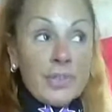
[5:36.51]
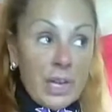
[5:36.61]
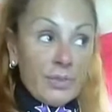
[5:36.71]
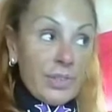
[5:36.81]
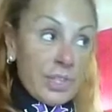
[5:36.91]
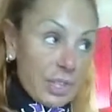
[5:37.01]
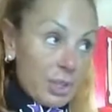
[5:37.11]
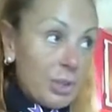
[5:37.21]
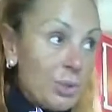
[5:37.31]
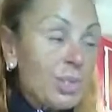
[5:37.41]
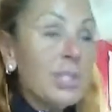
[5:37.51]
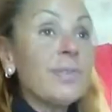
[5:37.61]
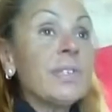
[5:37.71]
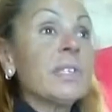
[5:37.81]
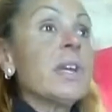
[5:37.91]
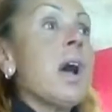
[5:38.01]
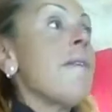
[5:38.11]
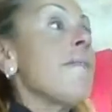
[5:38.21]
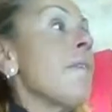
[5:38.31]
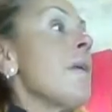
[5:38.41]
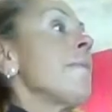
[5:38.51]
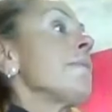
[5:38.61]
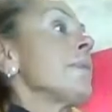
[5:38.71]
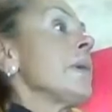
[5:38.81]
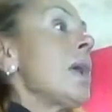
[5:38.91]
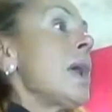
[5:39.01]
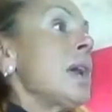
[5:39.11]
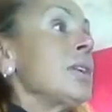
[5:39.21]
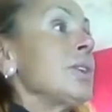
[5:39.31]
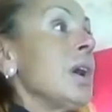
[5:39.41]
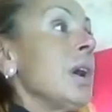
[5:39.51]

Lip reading: exclusive stuff and